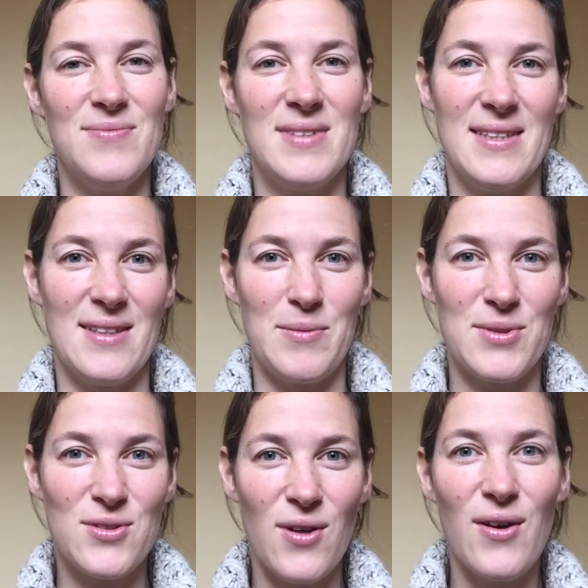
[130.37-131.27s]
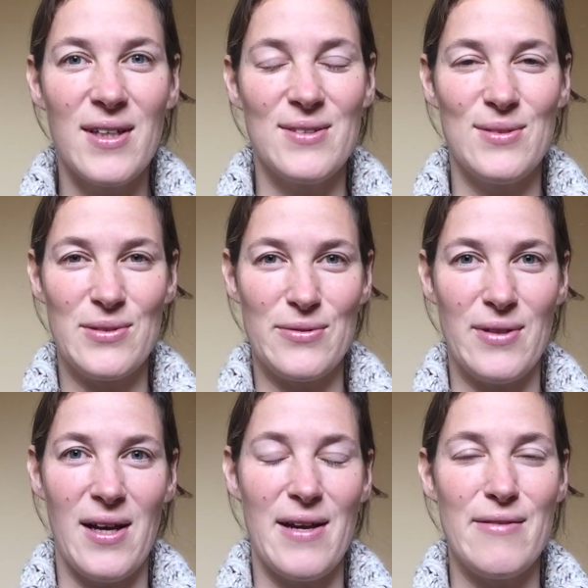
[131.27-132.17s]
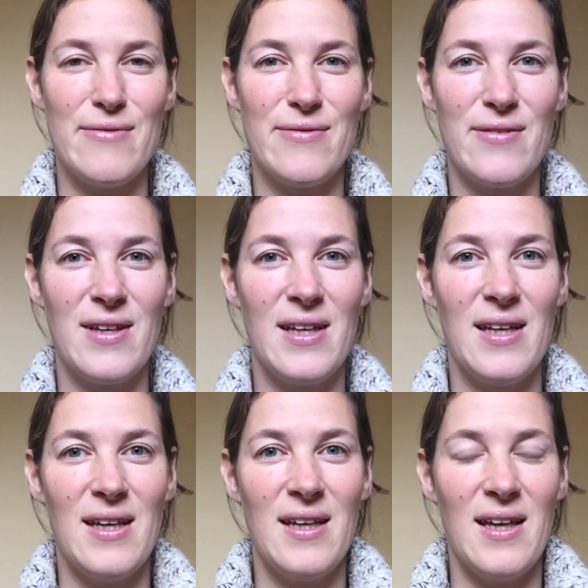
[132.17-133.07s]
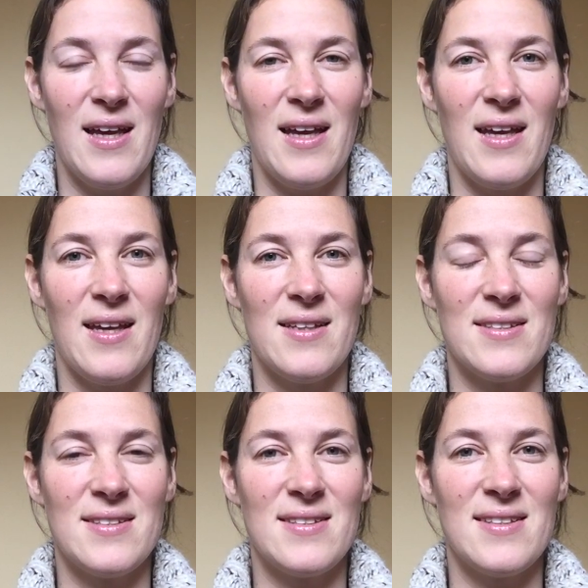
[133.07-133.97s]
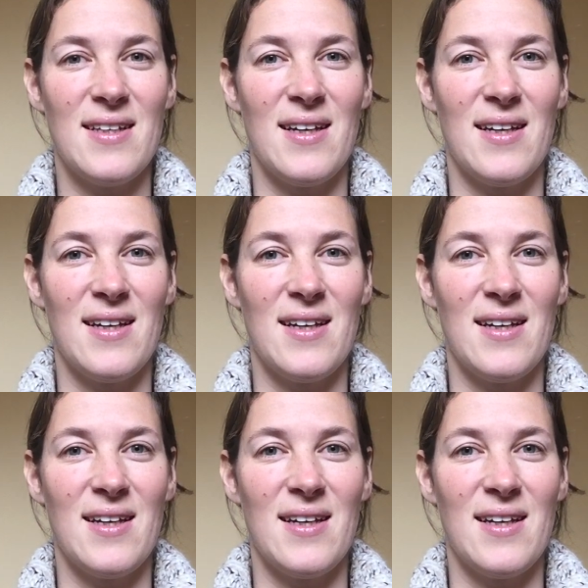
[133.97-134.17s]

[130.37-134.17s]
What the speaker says: that I'm struggling to survive, and